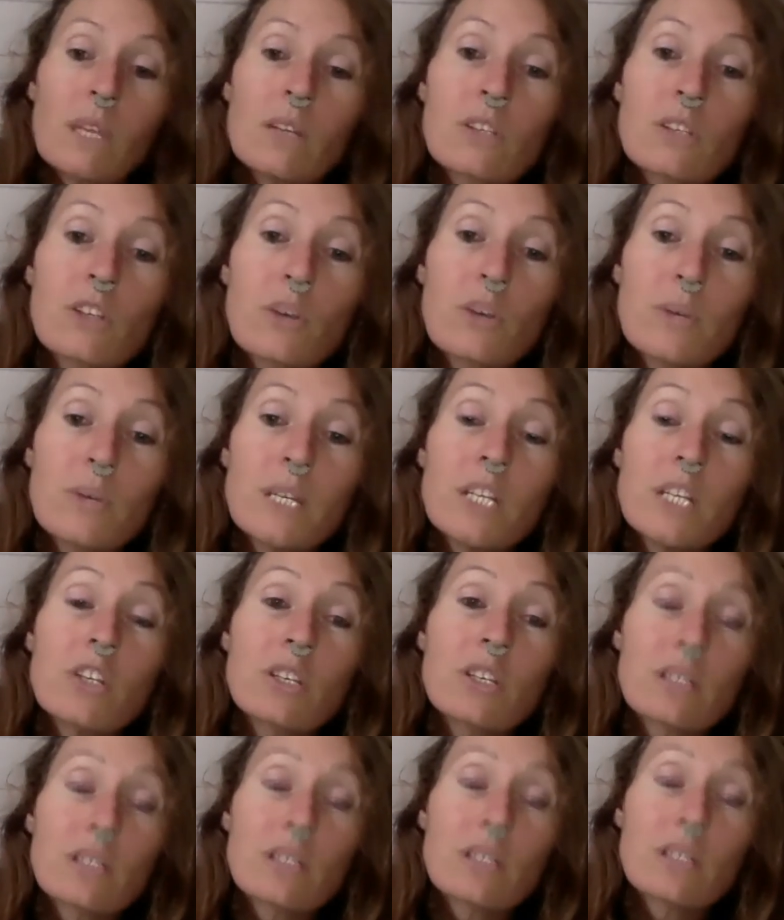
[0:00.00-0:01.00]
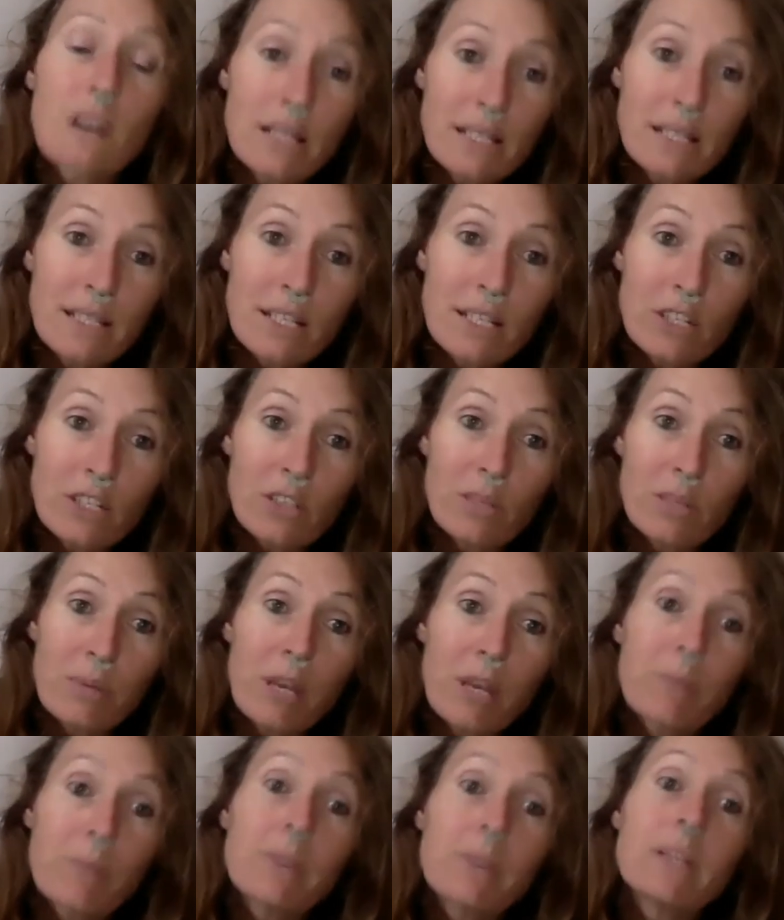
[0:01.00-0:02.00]
So we need to start listening to the
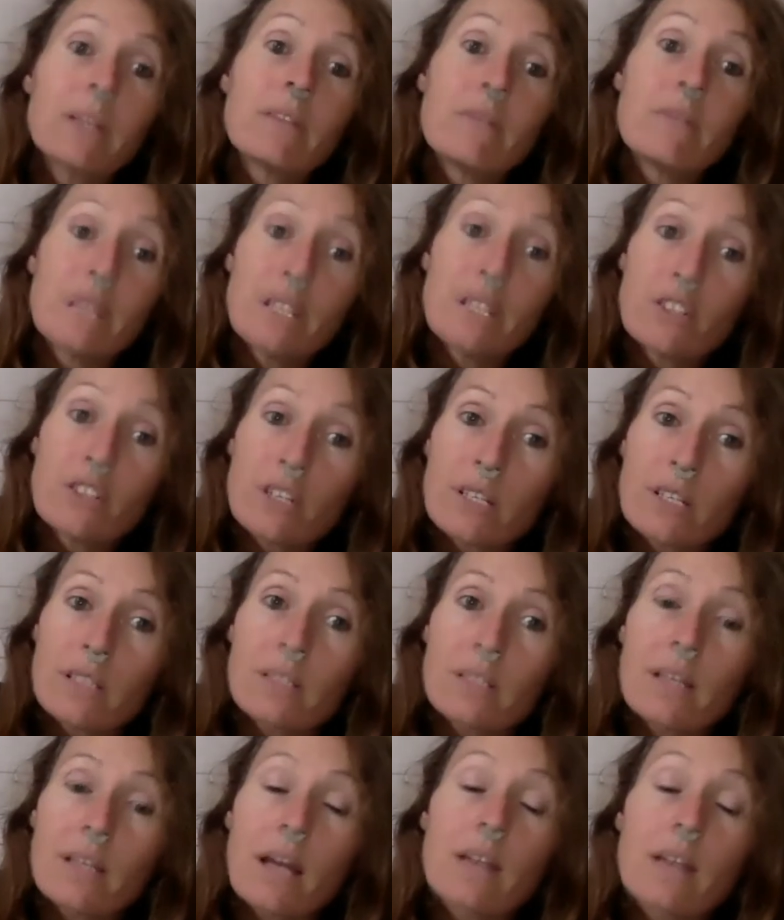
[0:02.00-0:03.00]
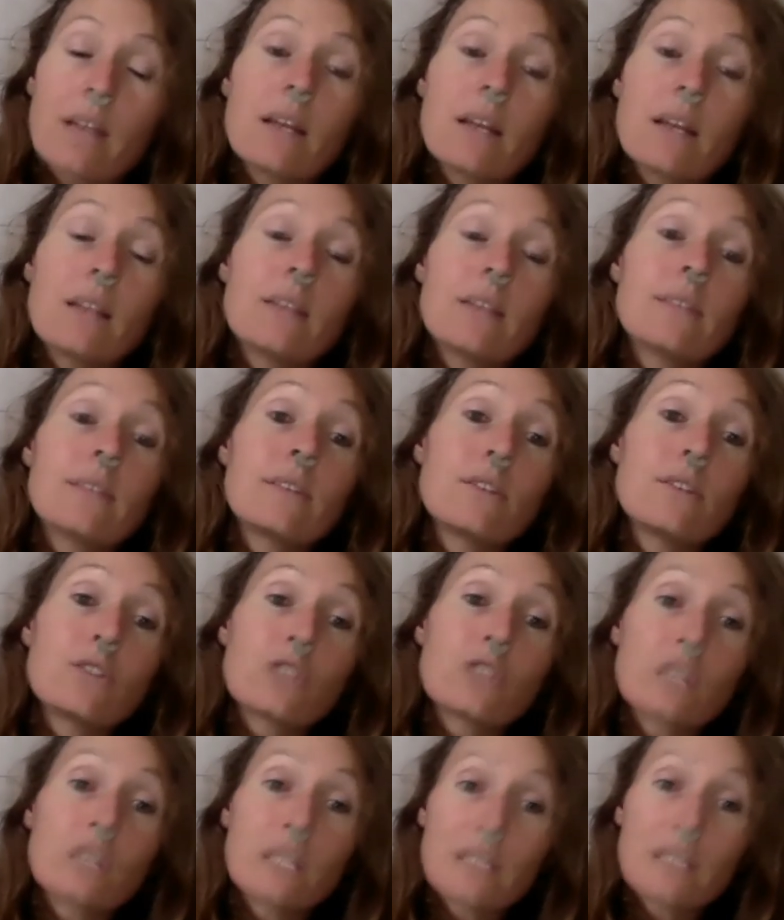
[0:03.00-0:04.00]
people in the villages and the
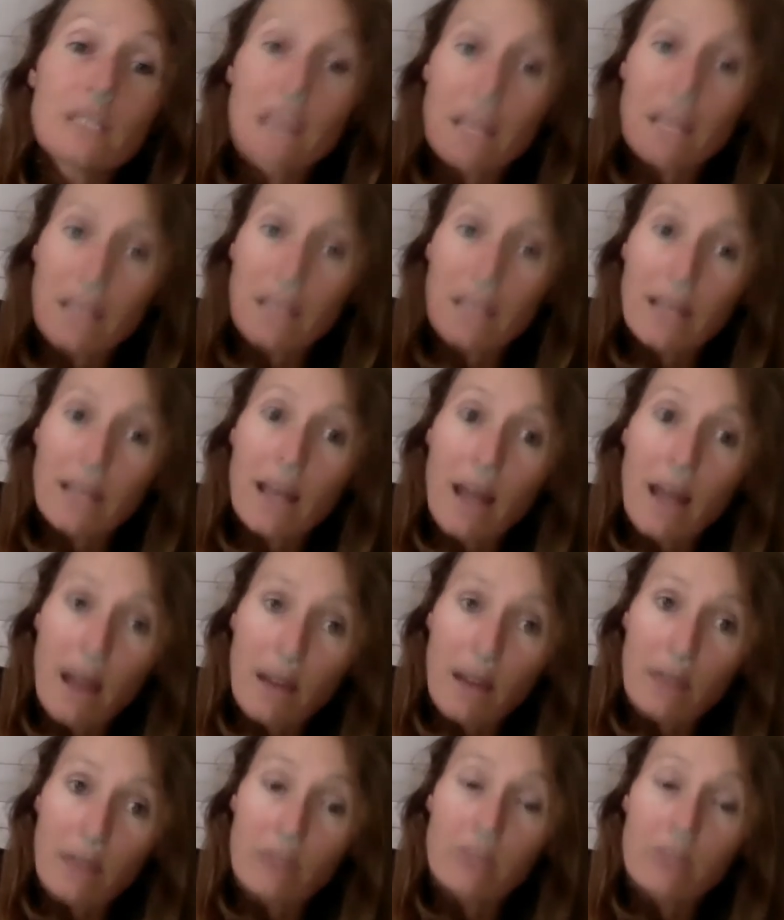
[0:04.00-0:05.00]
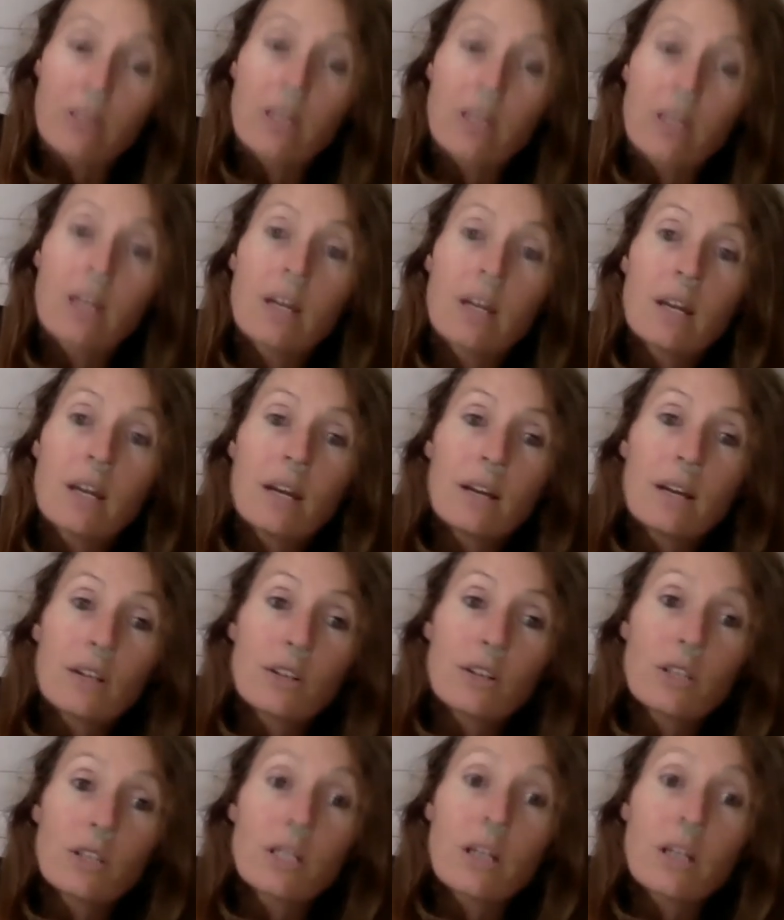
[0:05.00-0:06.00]
solutions that they have
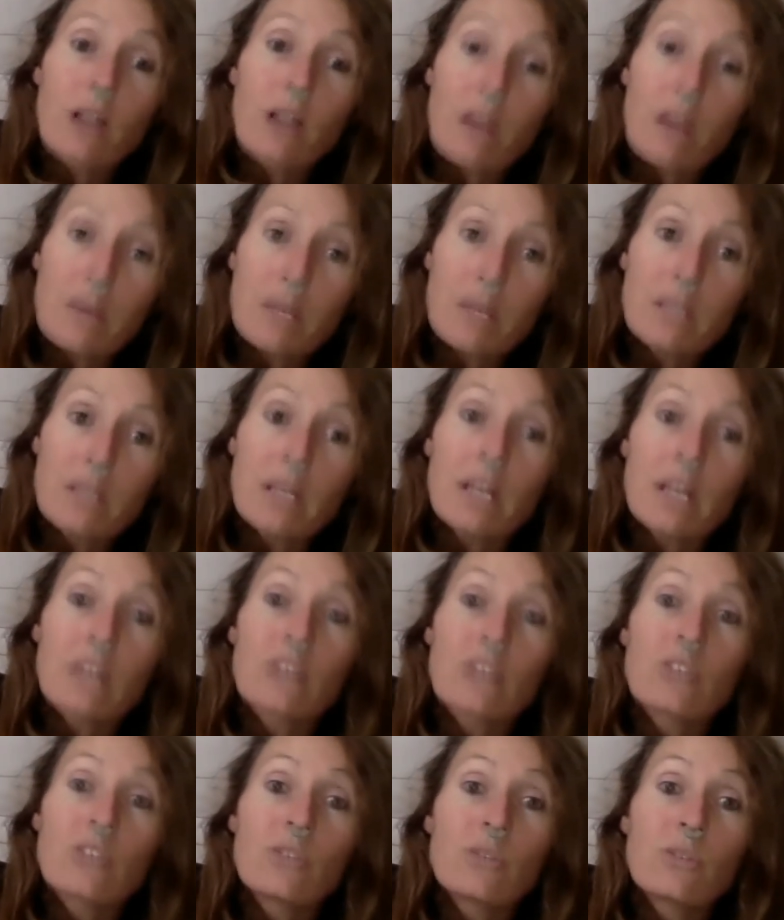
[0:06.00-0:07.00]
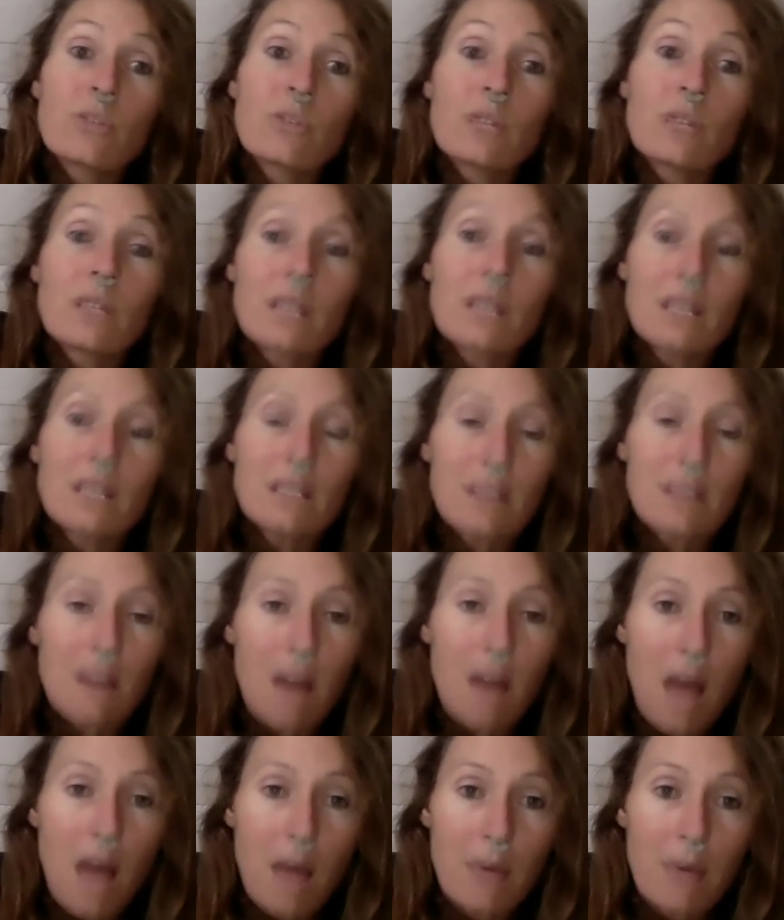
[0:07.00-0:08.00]
to the climate and to the things that
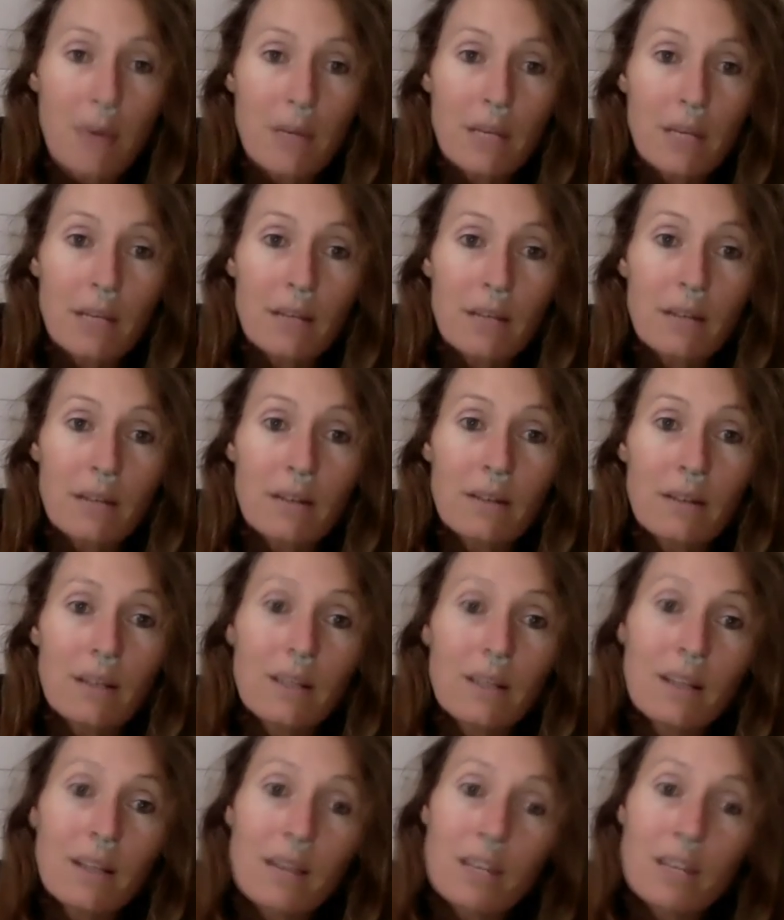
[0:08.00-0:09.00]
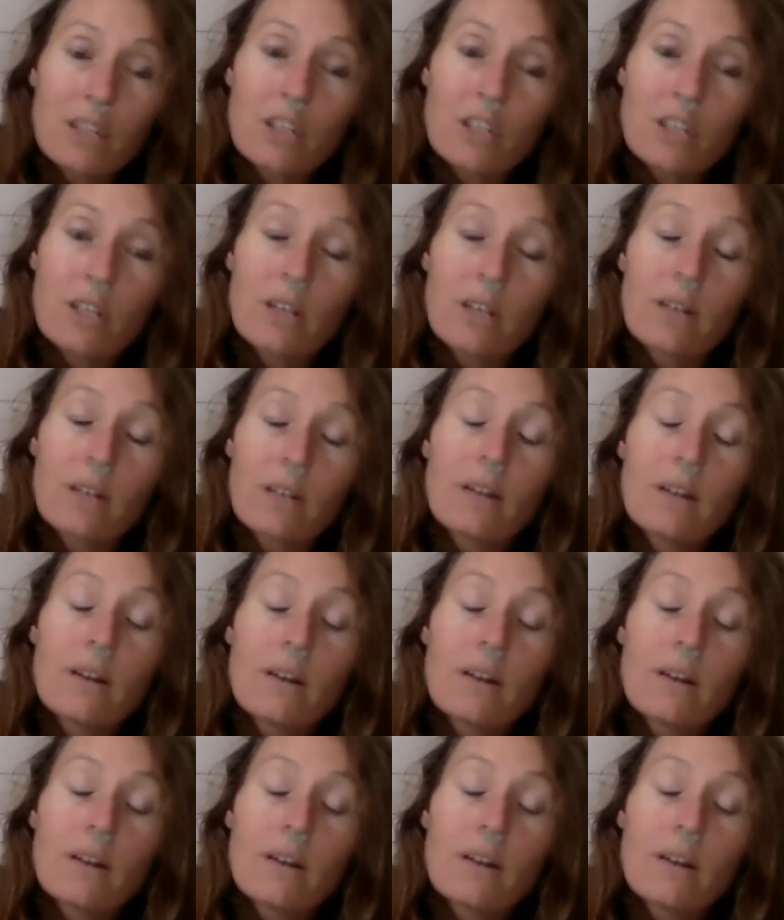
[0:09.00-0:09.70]
are happening in nature.